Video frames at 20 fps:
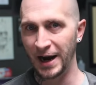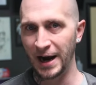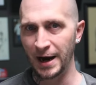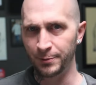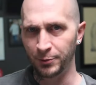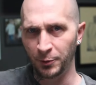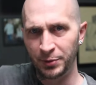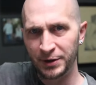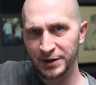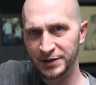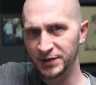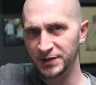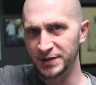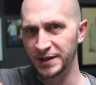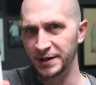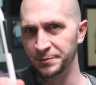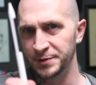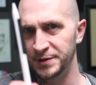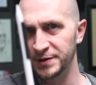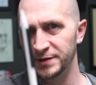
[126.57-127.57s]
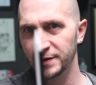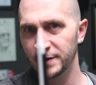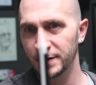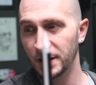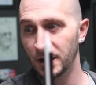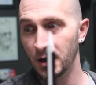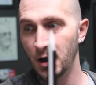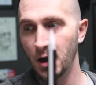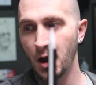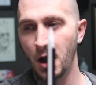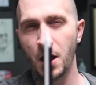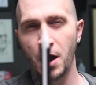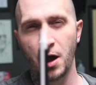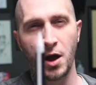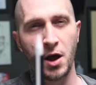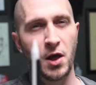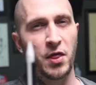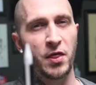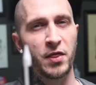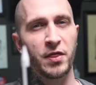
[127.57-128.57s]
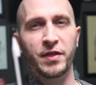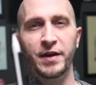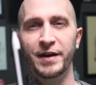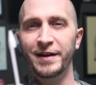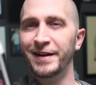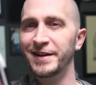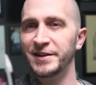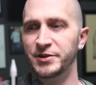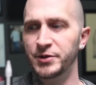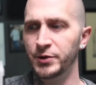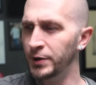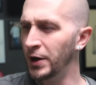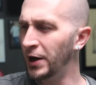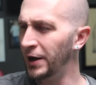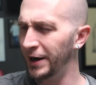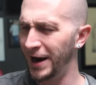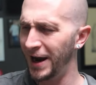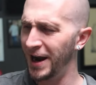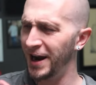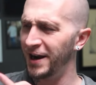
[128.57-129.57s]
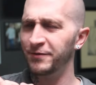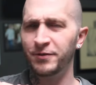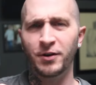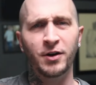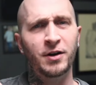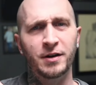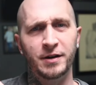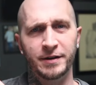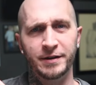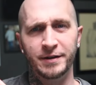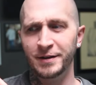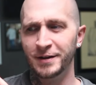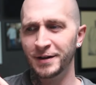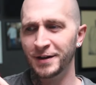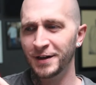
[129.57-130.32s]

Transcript: Apple Pencil tips that I do not have on.